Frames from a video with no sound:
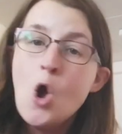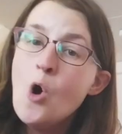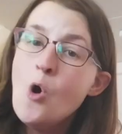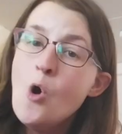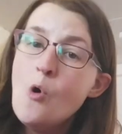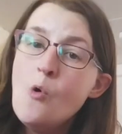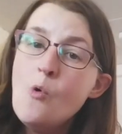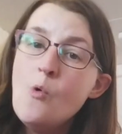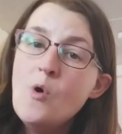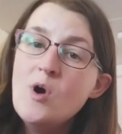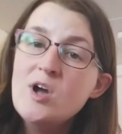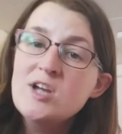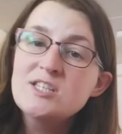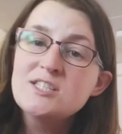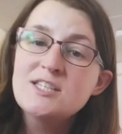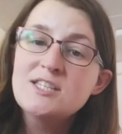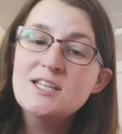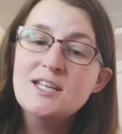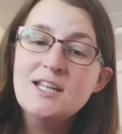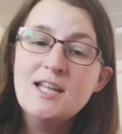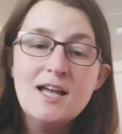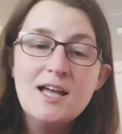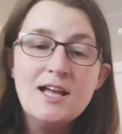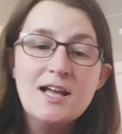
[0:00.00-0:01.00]
washing
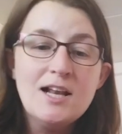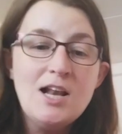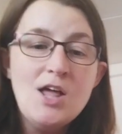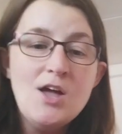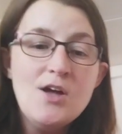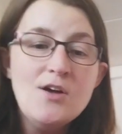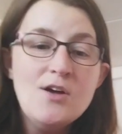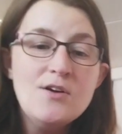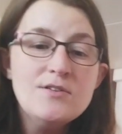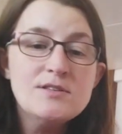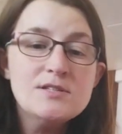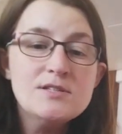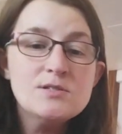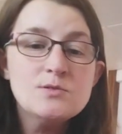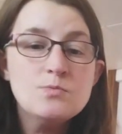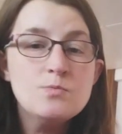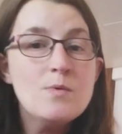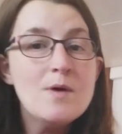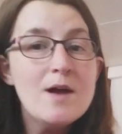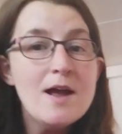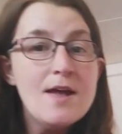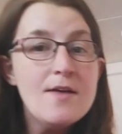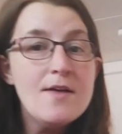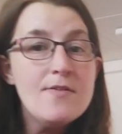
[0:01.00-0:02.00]
her clothes
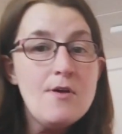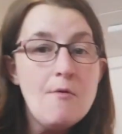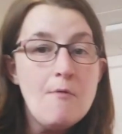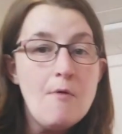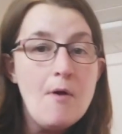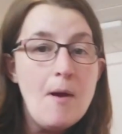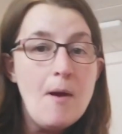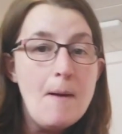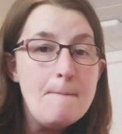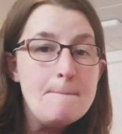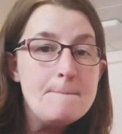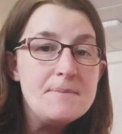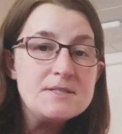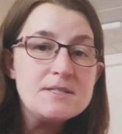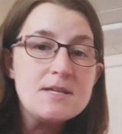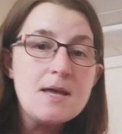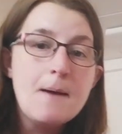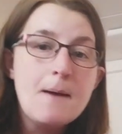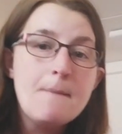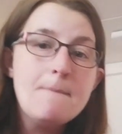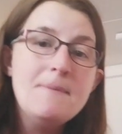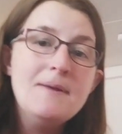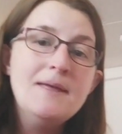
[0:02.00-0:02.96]
with a rub-a-dub